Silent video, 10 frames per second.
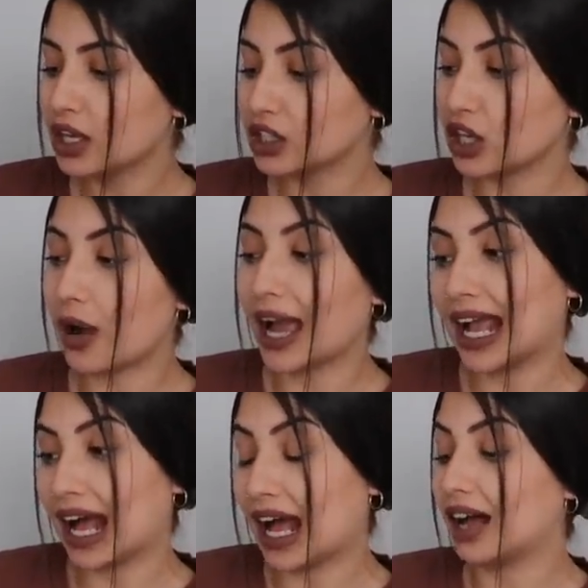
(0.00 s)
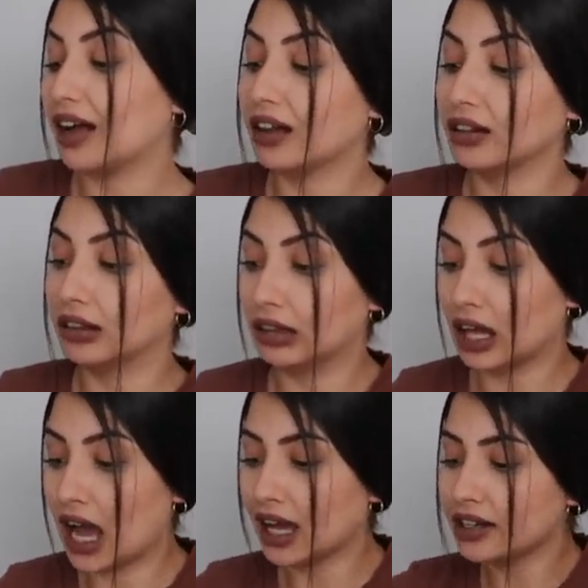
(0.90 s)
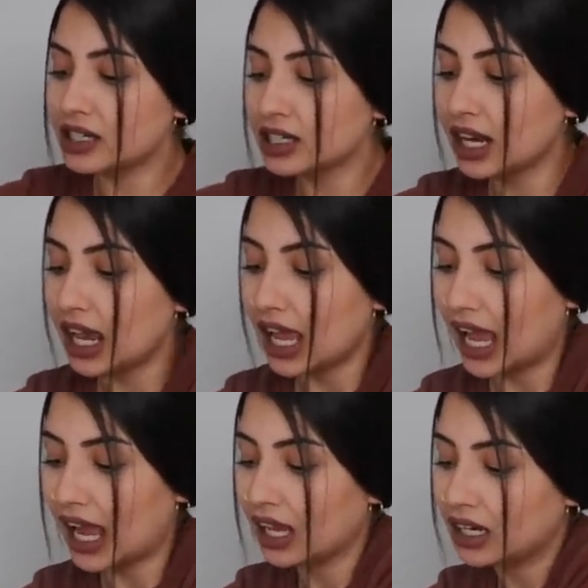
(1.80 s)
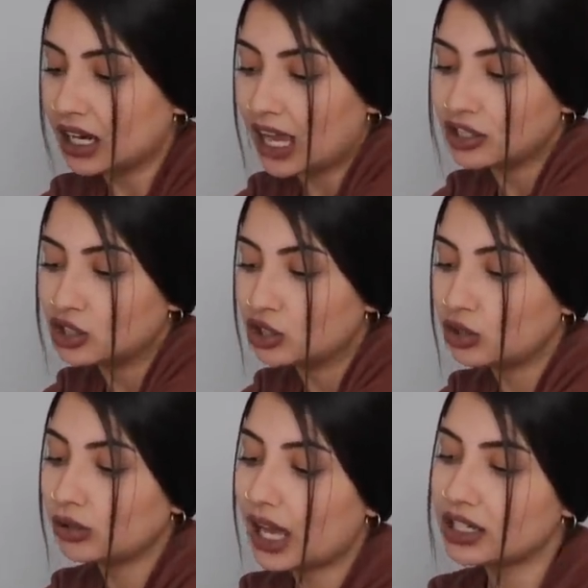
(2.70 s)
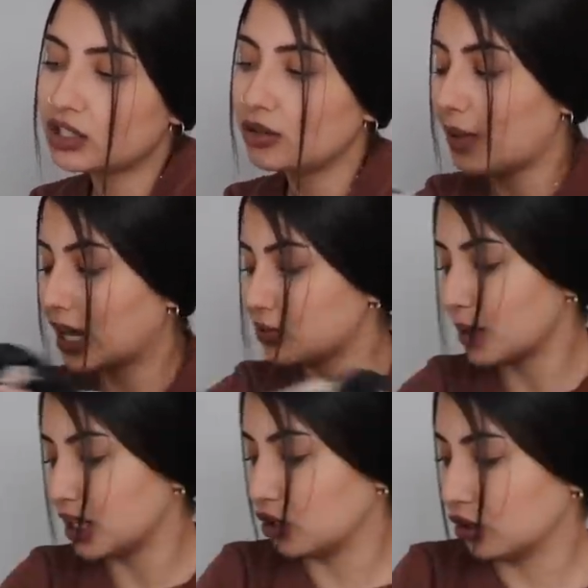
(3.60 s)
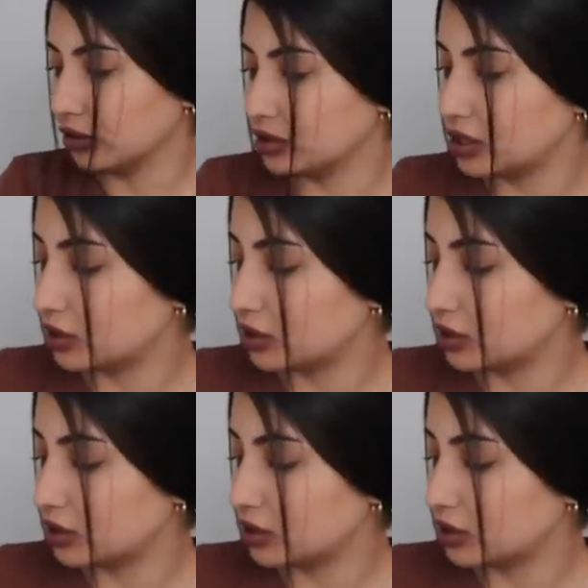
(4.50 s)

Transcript: So I got a lot, and I do like to match my girls.